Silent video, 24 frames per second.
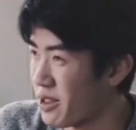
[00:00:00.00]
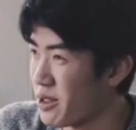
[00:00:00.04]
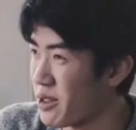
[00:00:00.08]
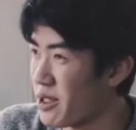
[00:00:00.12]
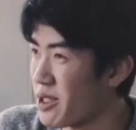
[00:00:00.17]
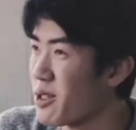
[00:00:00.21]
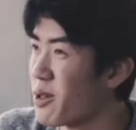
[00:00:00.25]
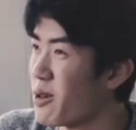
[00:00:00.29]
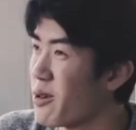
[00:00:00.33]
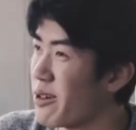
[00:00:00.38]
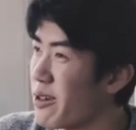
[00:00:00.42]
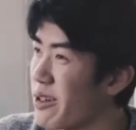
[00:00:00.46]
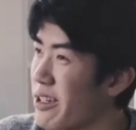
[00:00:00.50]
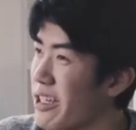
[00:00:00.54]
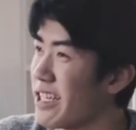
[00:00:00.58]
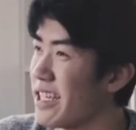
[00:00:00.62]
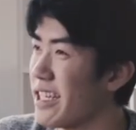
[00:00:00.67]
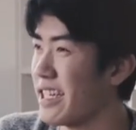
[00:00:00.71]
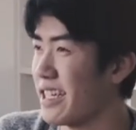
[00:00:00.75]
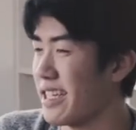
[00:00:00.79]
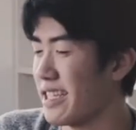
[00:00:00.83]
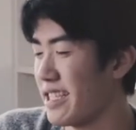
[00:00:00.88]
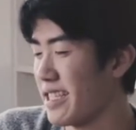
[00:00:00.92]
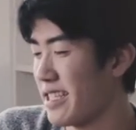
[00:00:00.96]
I think I've
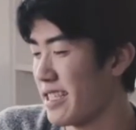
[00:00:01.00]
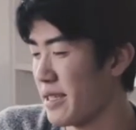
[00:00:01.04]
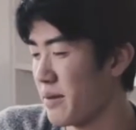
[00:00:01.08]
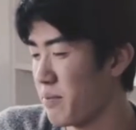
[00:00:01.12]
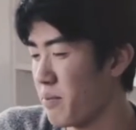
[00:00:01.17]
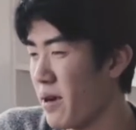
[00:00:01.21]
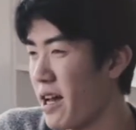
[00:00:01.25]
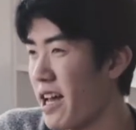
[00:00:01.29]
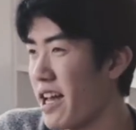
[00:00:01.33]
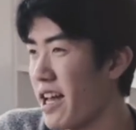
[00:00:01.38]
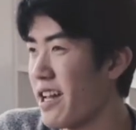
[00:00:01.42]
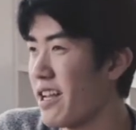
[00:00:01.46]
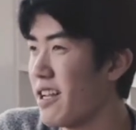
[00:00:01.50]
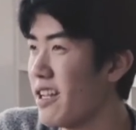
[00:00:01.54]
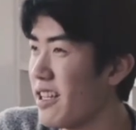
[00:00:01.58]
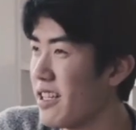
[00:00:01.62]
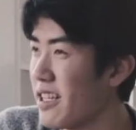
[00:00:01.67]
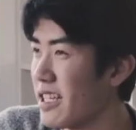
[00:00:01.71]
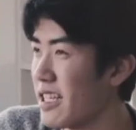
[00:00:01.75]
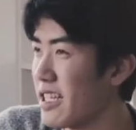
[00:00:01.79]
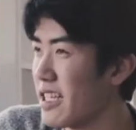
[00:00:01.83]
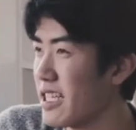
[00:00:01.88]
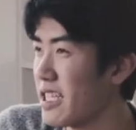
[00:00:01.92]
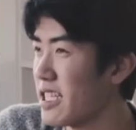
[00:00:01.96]
really worked hard to
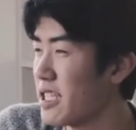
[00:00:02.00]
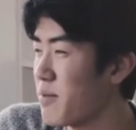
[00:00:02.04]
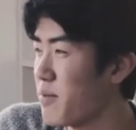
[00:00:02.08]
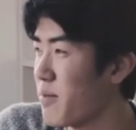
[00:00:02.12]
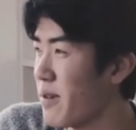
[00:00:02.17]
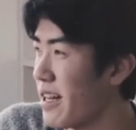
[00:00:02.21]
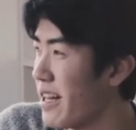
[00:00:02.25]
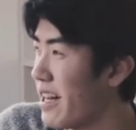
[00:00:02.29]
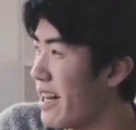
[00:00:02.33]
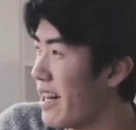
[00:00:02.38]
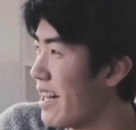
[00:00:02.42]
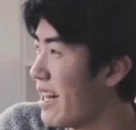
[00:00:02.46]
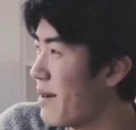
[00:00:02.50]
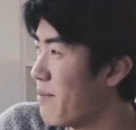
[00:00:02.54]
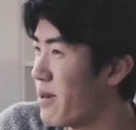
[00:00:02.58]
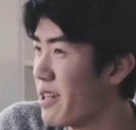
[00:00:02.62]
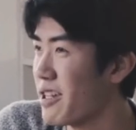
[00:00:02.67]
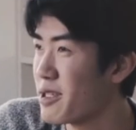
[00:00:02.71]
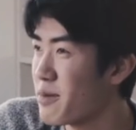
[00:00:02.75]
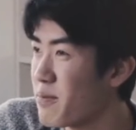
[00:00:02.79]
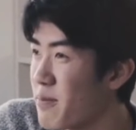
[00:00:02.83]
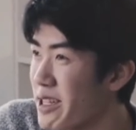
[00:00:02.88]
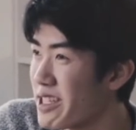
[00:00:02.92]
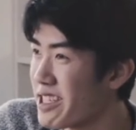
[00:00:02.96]
develop great
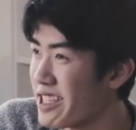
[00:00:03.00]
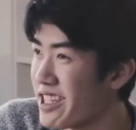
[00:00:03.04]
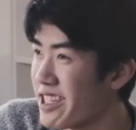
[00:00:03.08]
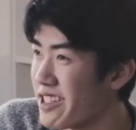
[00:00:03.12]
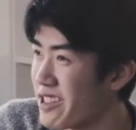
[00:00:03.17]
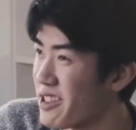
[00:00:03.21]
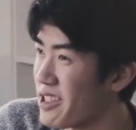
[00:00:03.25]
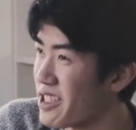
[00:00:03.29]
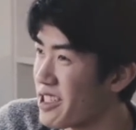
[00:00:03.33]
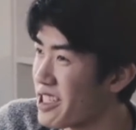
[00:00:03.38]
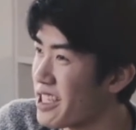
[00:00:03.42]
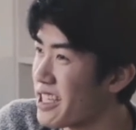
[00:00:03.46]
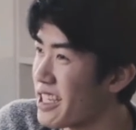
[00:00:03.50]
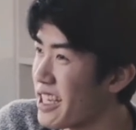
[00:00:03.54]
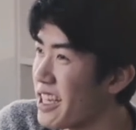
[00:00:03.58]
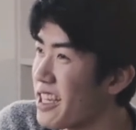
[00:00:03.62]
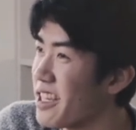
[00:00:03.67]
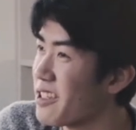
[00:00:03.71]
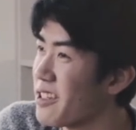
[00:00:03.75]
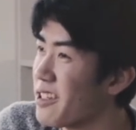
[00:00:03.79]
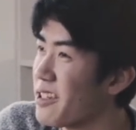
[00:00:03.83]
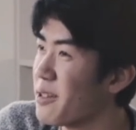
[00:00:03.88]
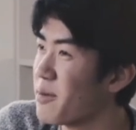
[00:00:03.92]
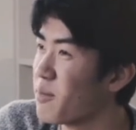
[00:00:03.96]
interpersonal
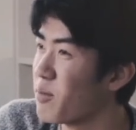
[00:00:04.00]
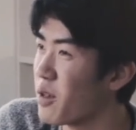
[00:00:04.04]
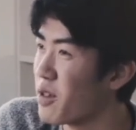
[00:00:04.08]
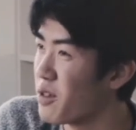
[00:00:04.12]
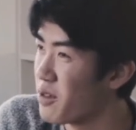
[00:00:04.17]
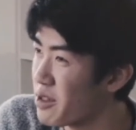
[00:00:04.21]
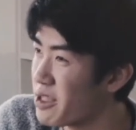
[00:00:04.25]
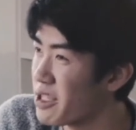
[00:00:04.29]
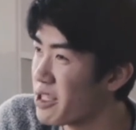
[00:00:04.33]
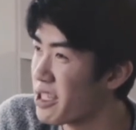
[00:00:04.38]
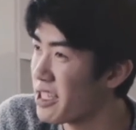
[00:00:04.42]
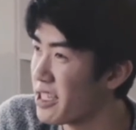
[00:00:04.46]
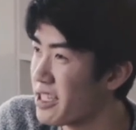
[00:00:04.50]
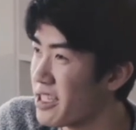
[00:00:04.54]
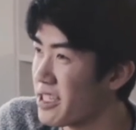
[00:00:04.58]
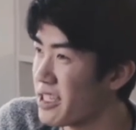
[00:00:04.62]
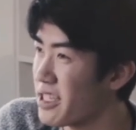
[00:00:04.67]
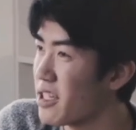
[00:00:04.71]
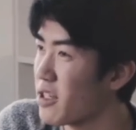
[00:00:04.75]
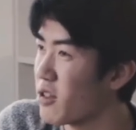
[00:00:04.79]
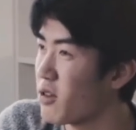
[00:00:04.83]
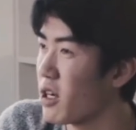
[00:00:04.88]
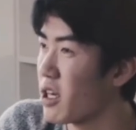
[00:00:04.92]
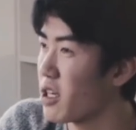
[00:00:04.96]
skills, which I think will be
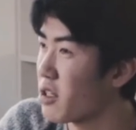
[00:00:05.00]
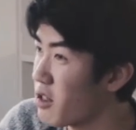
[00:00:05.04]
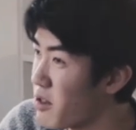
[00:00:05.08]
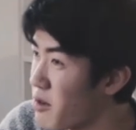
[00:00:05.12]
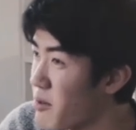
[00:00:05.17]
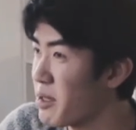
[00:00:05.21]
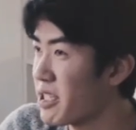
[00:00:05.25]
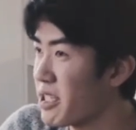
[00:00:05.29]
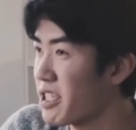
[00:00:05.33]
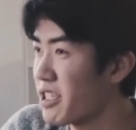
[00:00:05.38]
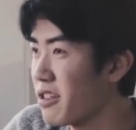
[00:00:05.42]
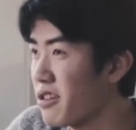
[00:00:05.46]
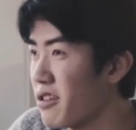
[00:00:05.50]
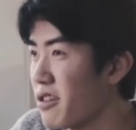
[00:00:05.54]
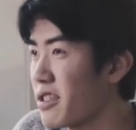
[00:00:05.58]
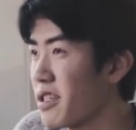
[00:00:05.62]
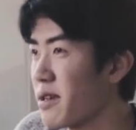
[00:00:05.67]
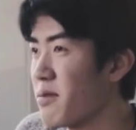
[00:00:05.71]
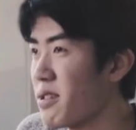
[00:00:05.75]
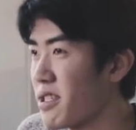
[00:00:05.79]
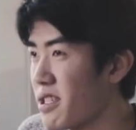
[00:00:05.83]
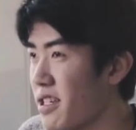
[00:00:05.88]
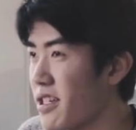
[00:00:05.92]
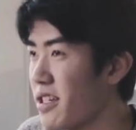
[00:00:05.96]
very useful for the
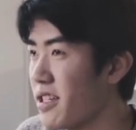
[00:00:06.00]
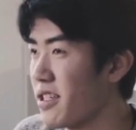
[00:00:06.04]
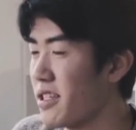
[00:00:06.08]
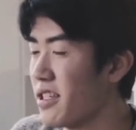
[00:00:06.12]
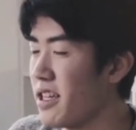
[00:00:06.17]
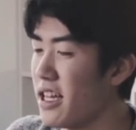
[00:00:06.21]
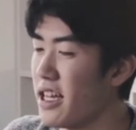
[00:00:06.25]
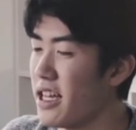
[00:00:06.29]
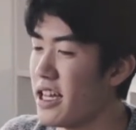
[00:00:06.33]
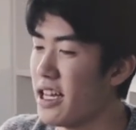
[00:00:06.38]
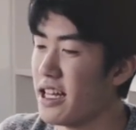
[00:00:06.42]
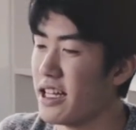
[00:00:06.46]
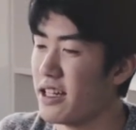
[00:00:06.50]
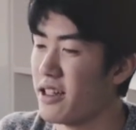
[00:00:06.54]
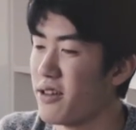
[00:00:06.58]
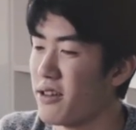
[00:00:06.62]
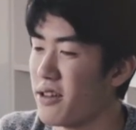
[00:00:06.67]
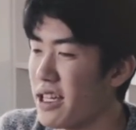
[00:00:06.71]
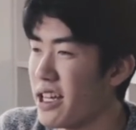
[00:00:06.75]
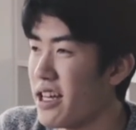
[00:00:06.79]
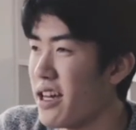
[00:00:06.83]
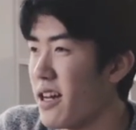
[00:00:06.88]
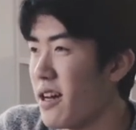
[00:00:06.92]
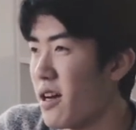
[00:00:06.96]
job that I'm going to
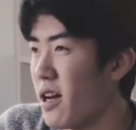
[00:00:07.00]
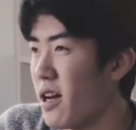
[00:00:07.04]
do.